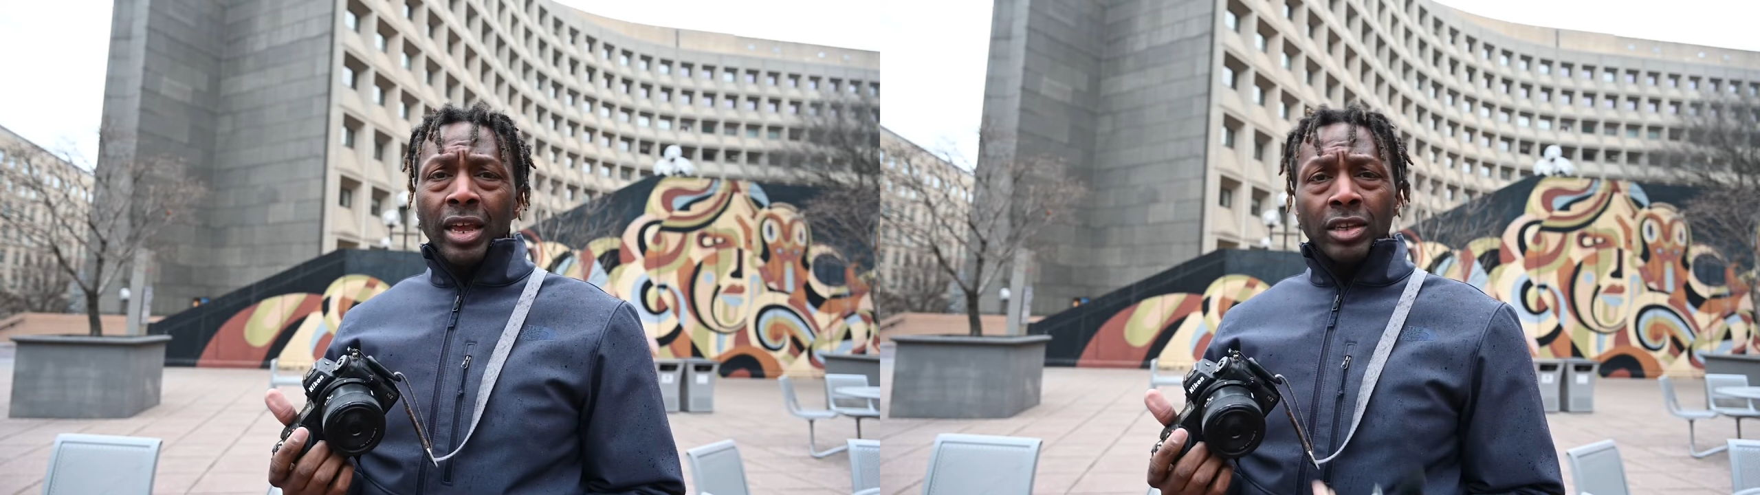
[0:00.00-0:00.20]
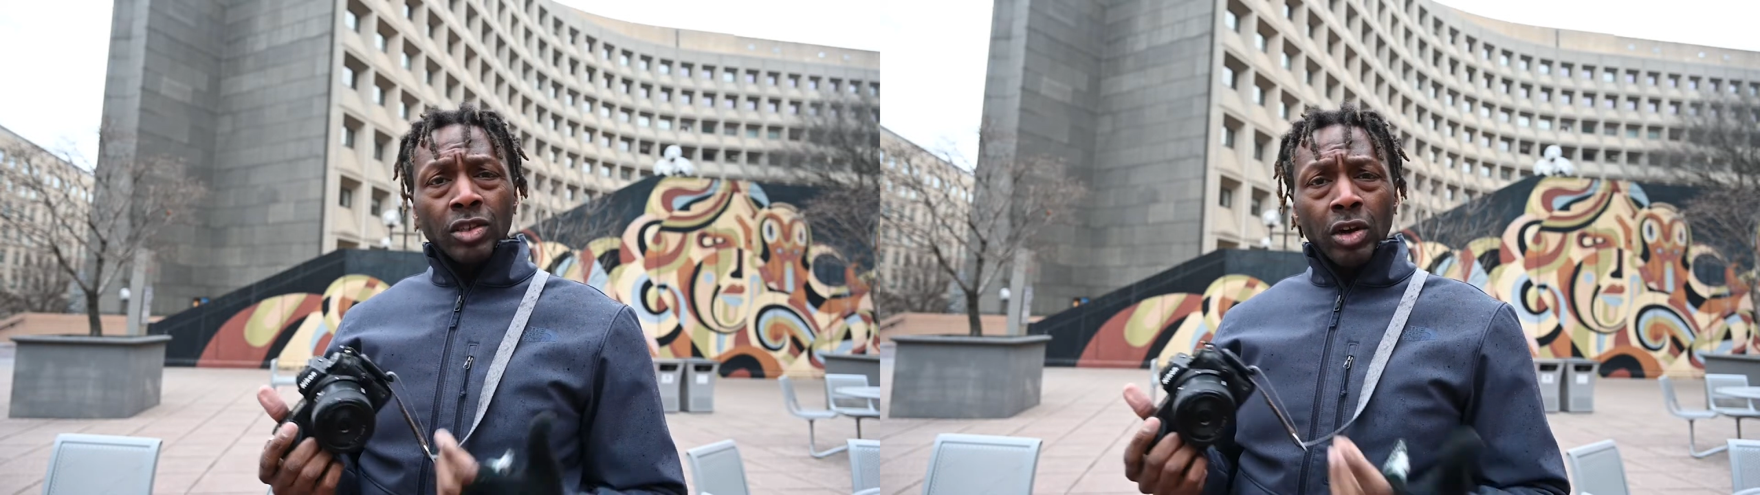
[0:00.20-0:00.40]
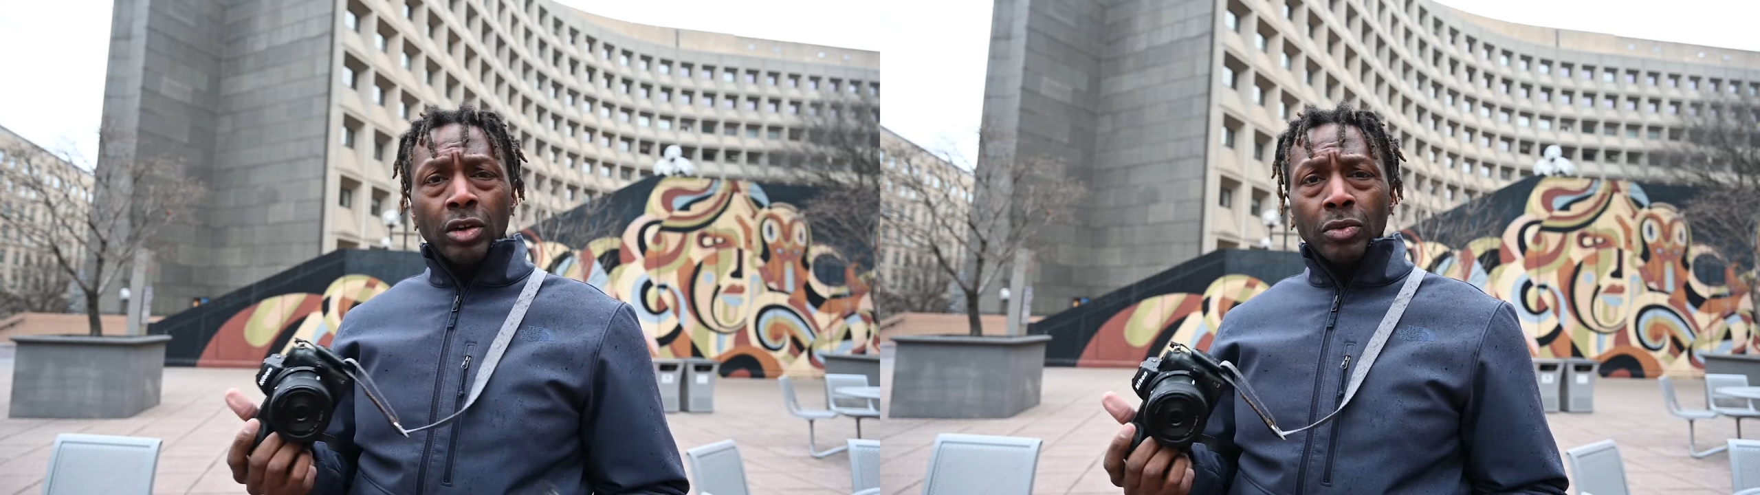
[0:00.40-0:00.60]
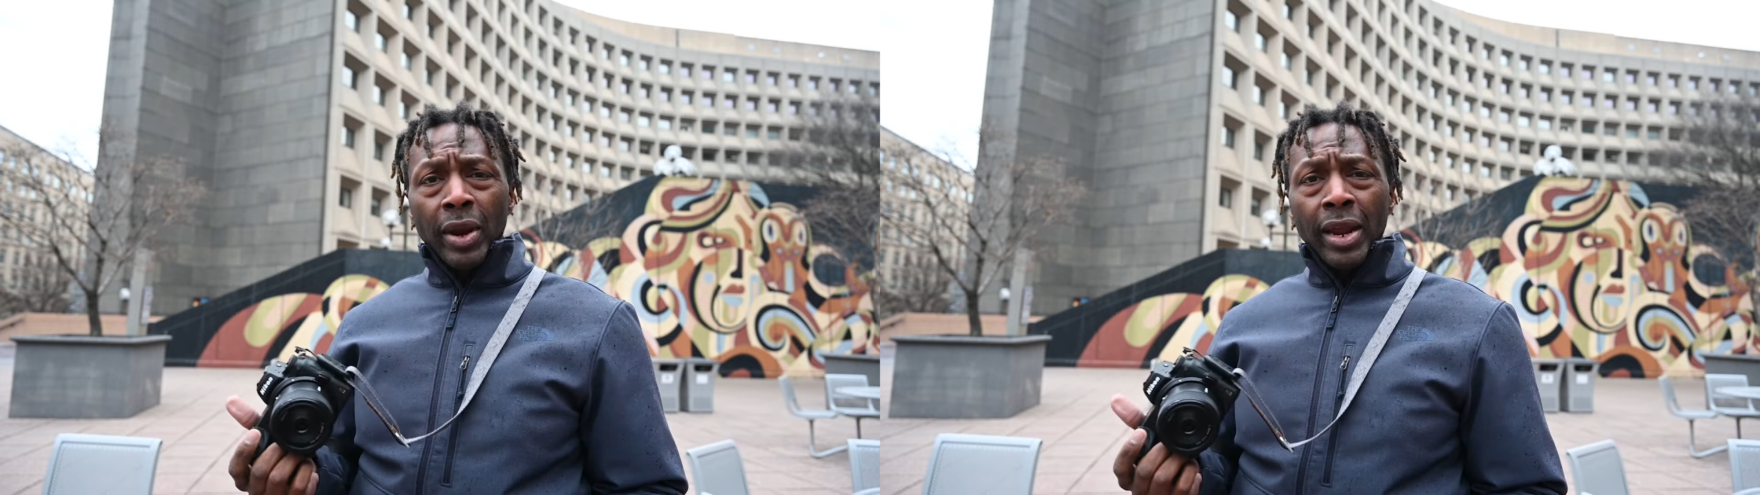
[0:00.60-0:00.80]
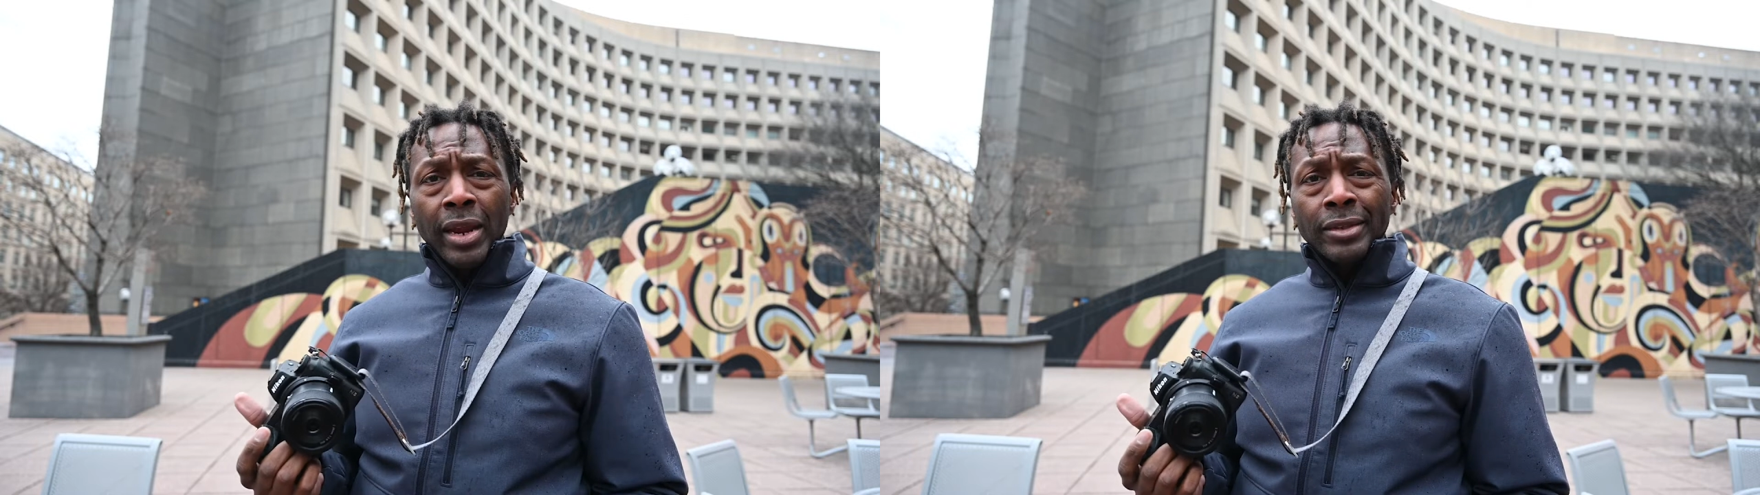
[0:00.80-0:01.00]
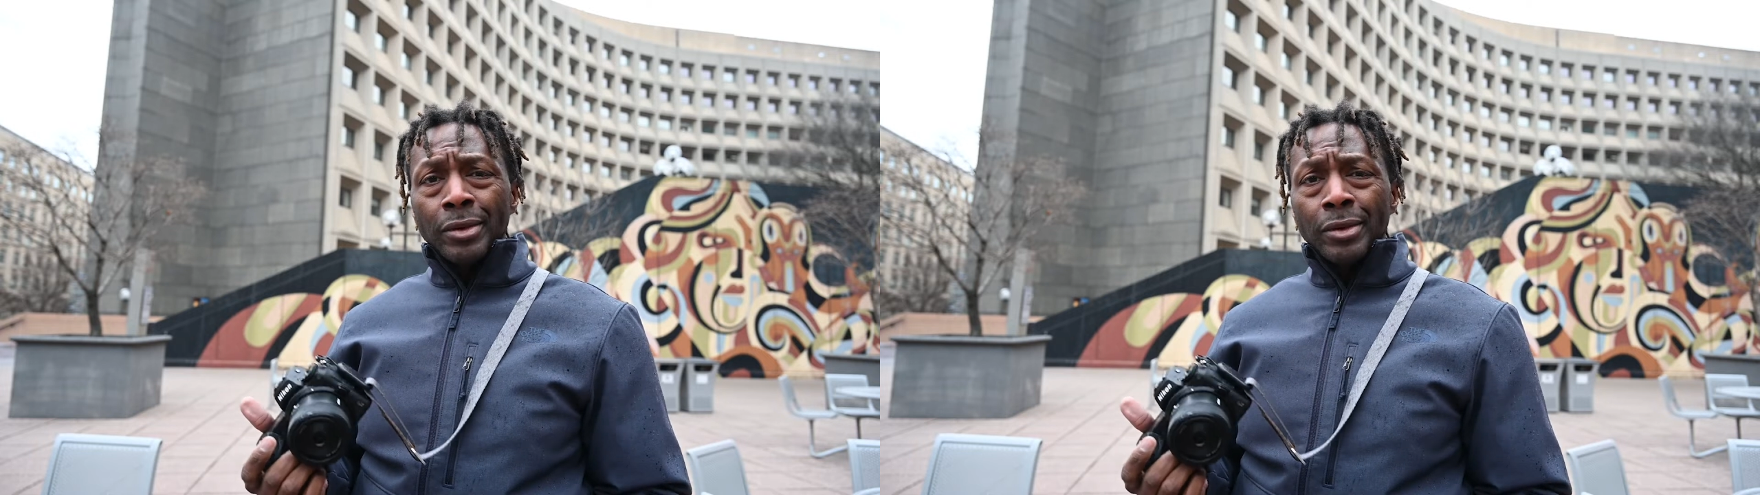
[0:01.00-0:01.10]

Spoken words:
It's starting to rain, so